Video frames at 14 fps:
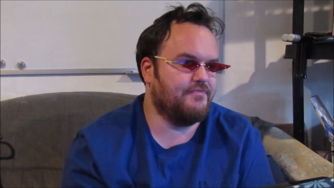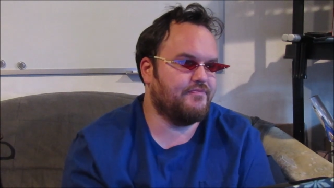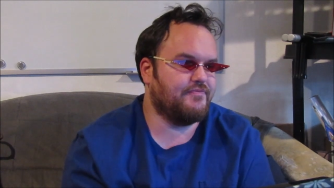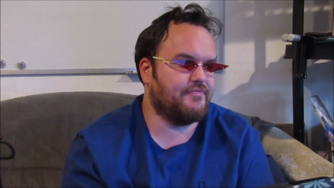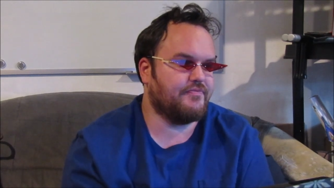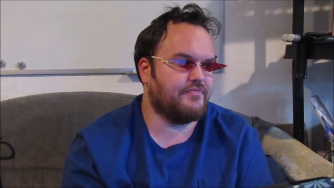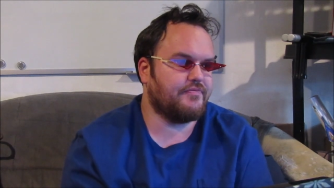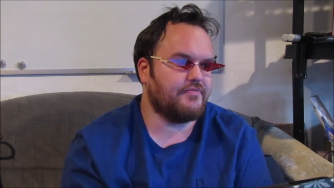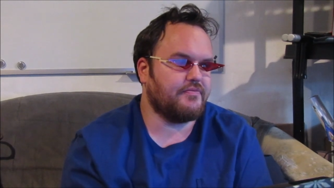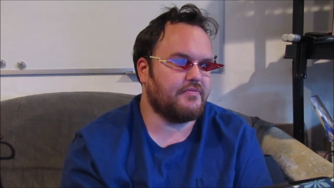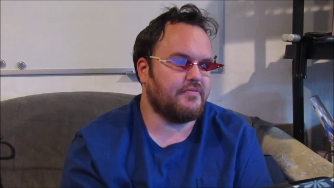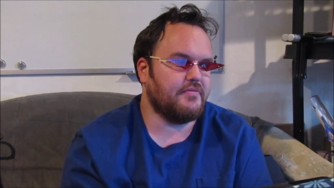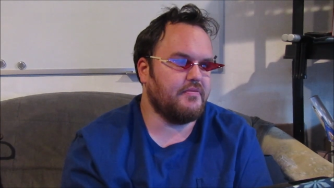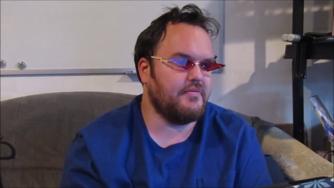
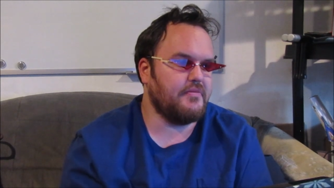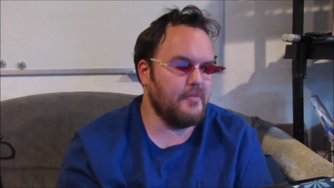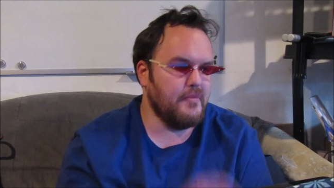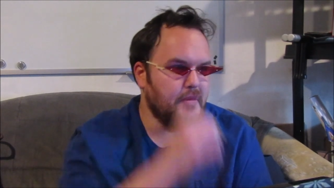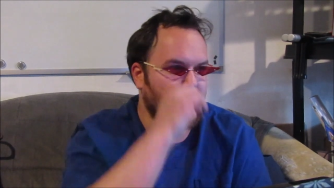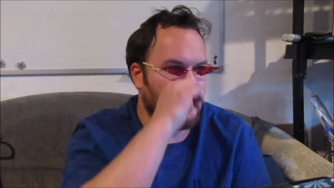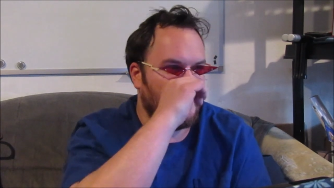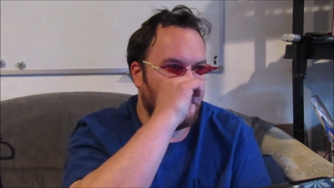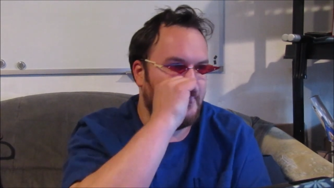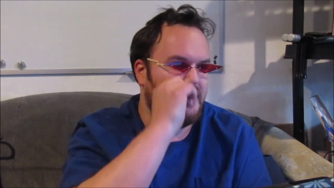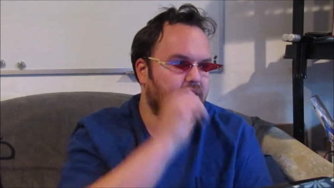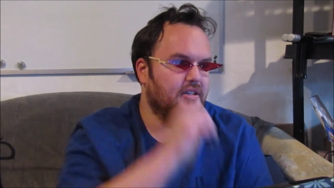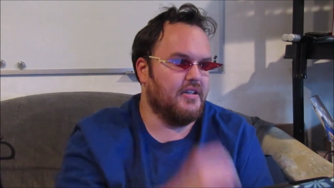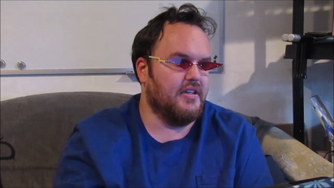[no speech]